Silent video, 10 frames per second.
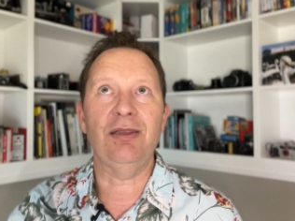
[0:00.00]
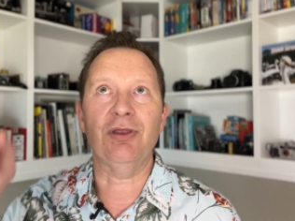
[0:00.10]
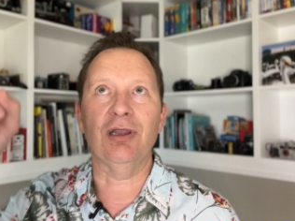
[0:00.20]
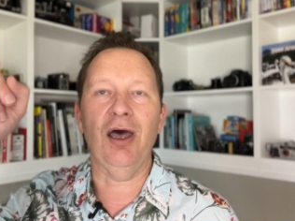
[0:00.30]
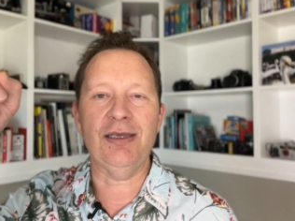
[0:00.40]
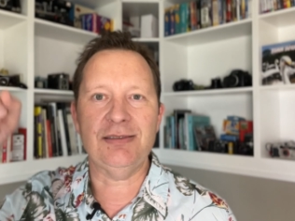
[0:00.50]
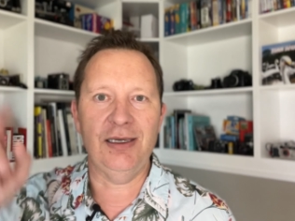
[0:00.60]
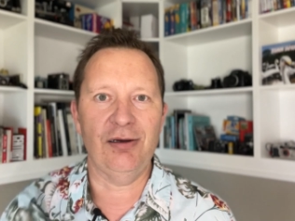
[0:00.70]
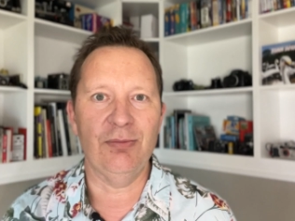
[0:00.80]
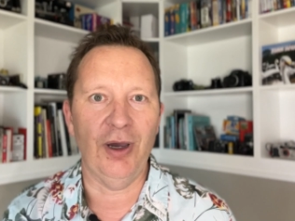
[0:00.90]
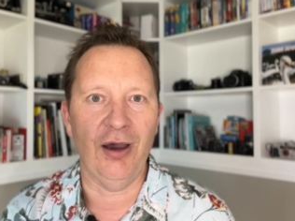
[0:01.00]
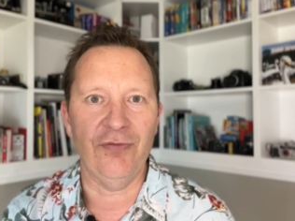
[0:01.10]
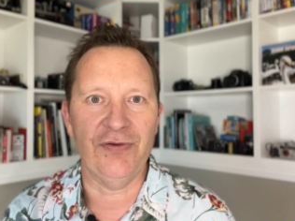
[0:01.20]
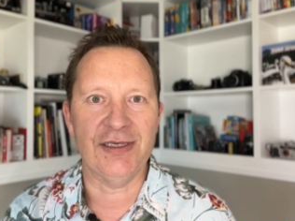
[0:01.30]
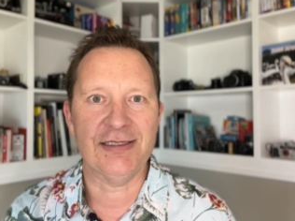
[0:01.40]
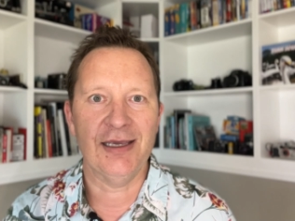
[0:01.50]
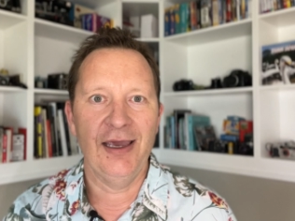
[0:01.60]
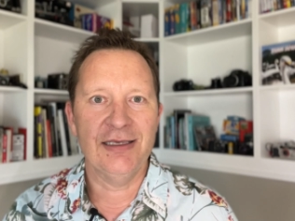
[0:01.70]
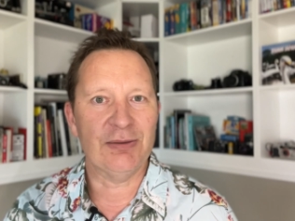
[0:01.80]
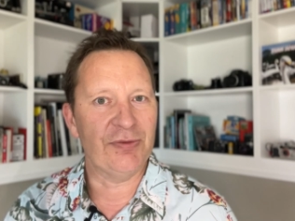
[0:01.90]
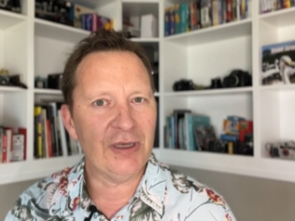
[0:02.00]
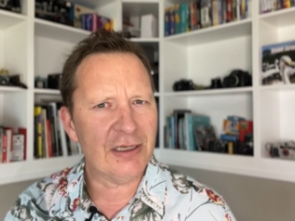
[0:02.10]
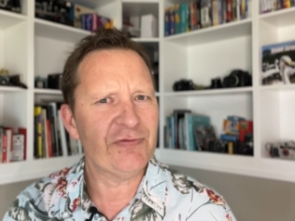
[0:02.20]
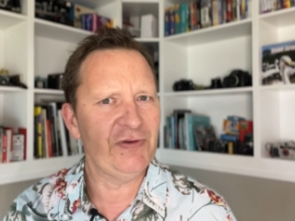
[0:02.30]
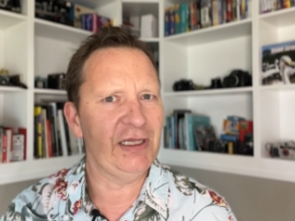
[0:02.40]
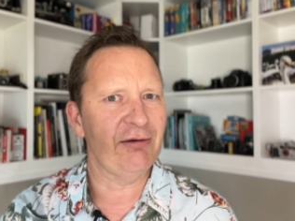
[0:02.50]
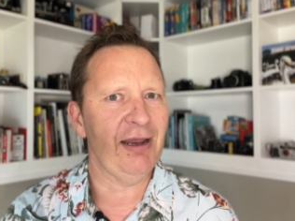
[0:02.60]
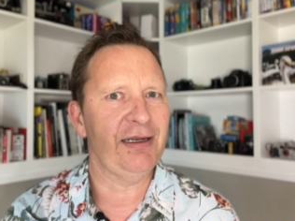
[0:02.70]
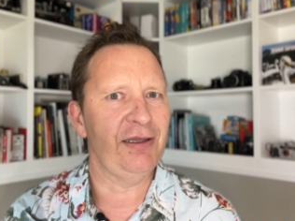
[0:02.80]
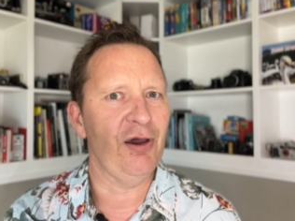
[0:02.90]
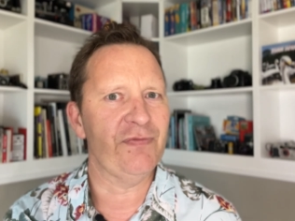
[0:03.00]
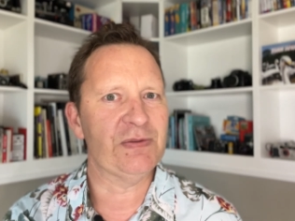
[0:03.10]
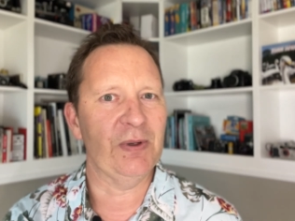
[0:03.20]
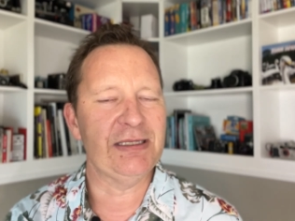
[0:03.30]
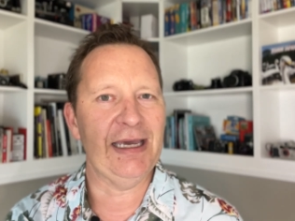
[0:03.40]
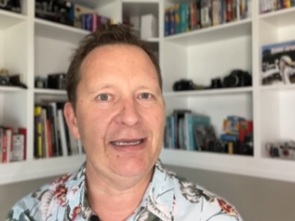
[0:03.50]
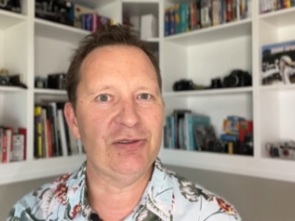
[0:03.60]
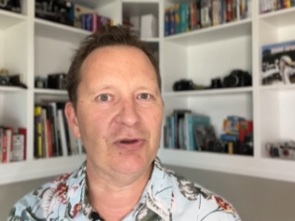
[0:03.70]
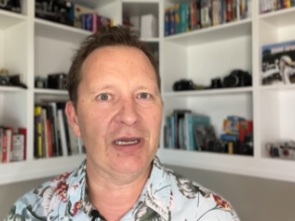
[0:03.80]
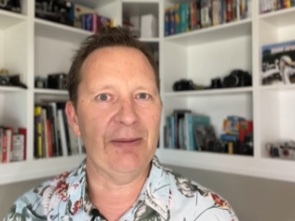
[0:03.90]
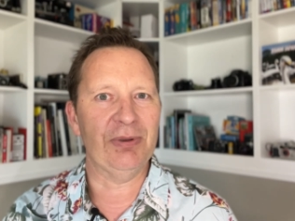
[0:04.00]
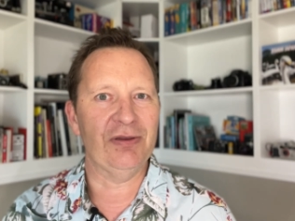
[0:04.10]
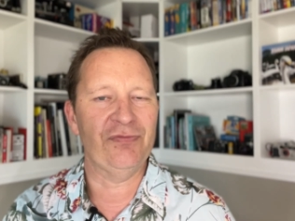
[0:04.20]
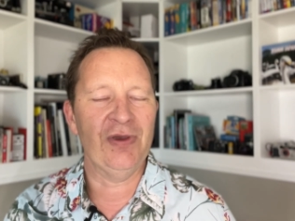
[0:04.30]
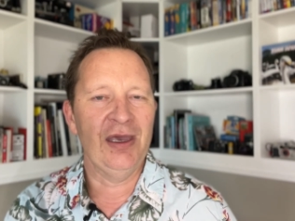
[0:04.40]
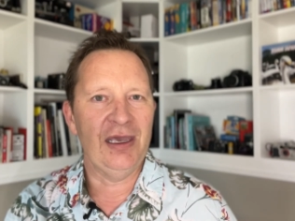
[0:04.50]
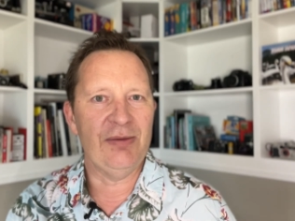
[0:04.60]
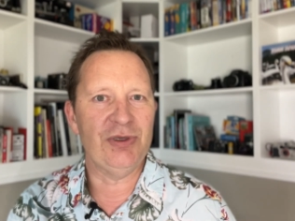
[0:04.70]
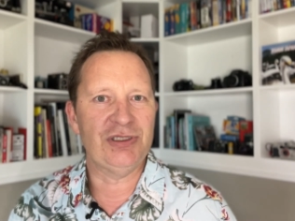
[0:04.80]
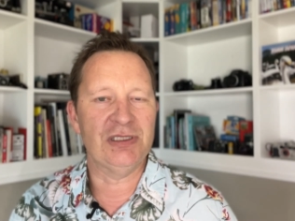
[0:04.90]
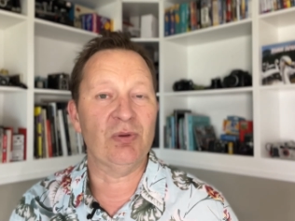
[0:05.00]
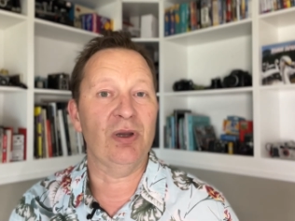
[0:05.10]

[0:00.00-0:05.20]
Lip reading: the lights here in my office. So I think I was fiddling around in the office one day and took a couple of images when